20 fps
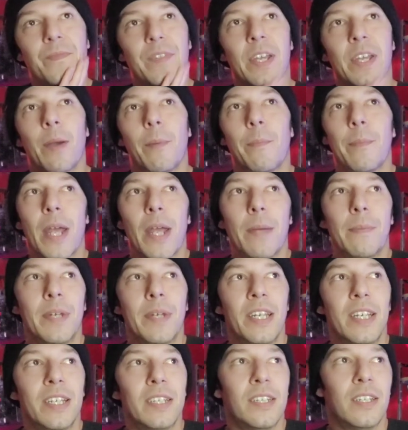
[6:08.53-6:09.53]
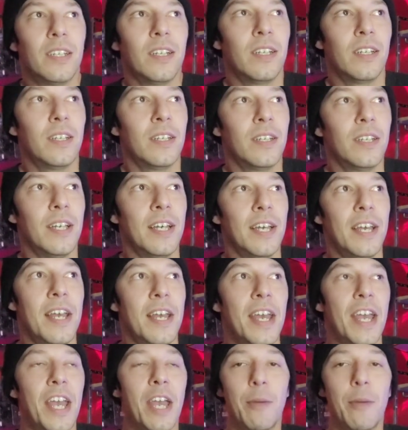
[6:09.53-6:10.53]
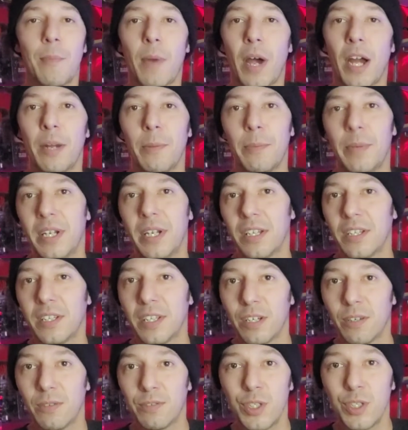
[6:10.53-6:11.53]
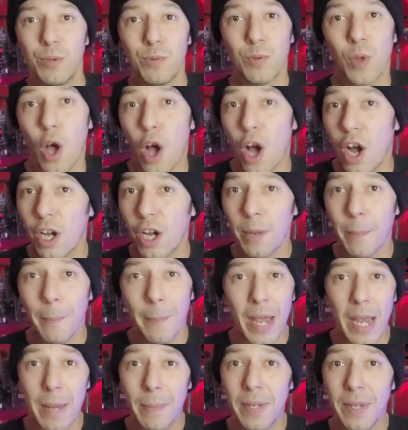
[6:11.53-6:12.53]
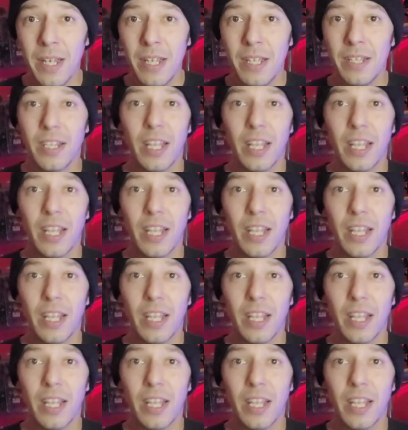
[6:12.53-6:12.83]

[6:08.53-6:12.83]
and maybe it might have been a little too long maybe